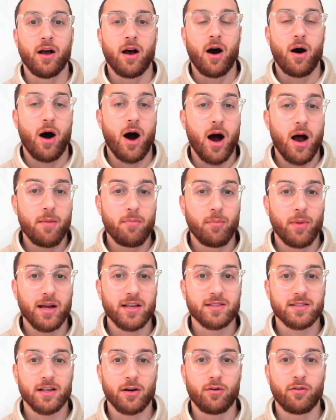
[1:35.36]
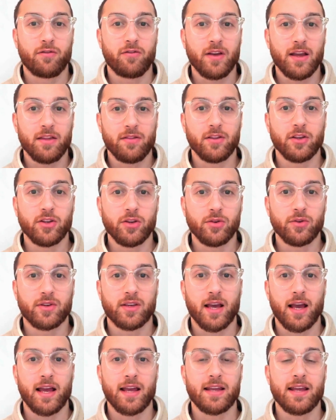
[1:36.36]
I'm myself in the
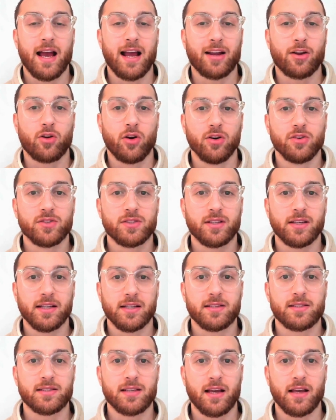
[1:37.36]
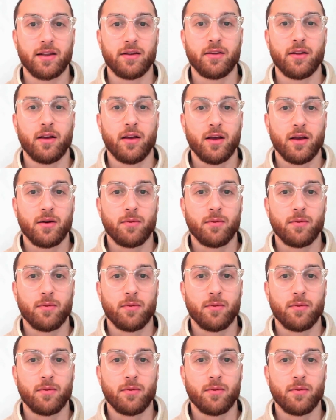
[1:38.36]
UK and constantly send